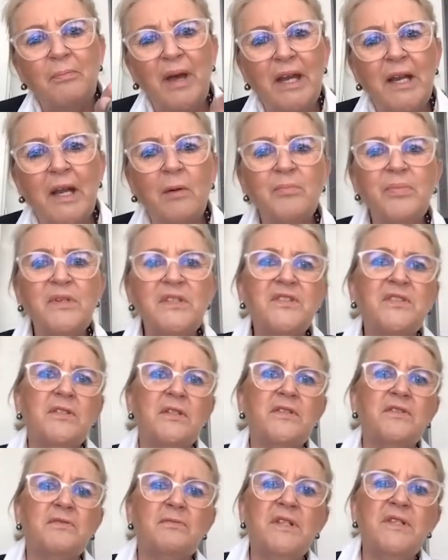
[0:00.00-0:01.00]
better
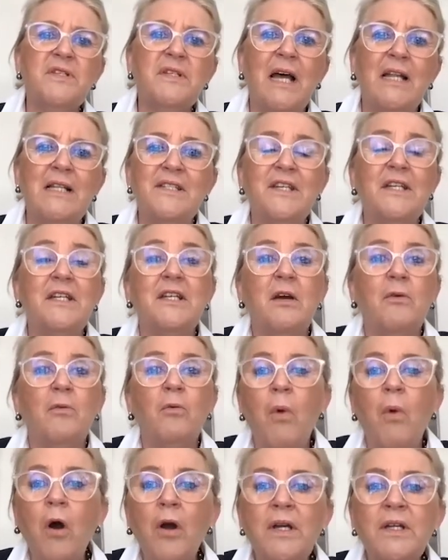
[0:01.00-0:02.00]
business results. It
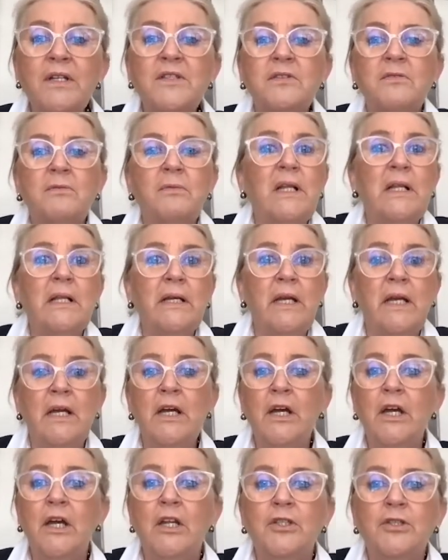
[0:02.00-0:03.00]
avoids really
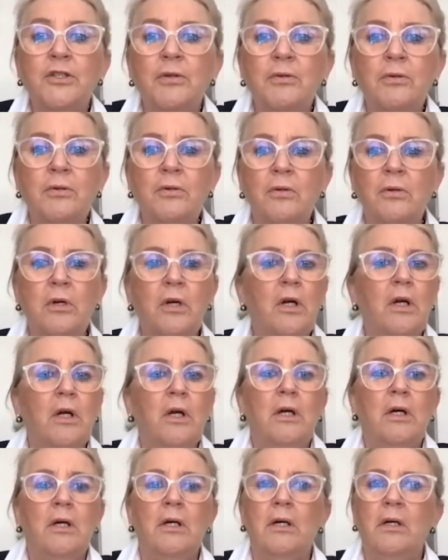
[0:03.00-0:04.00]
to
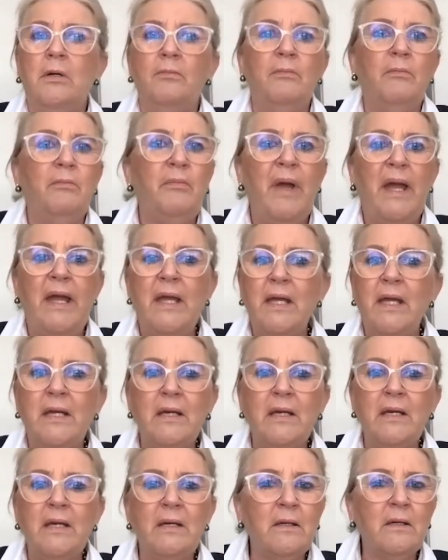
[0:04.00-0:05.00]
make
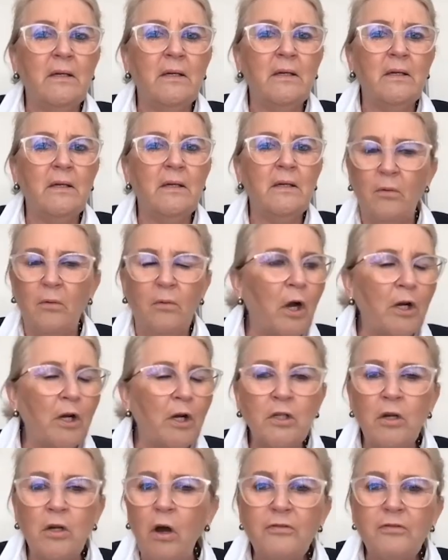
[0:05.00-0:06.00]

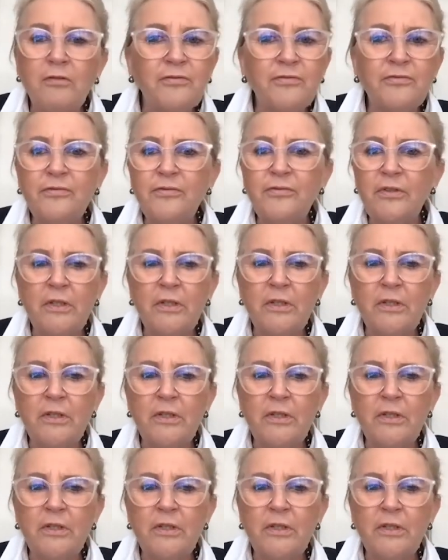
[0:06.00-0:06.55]
one-off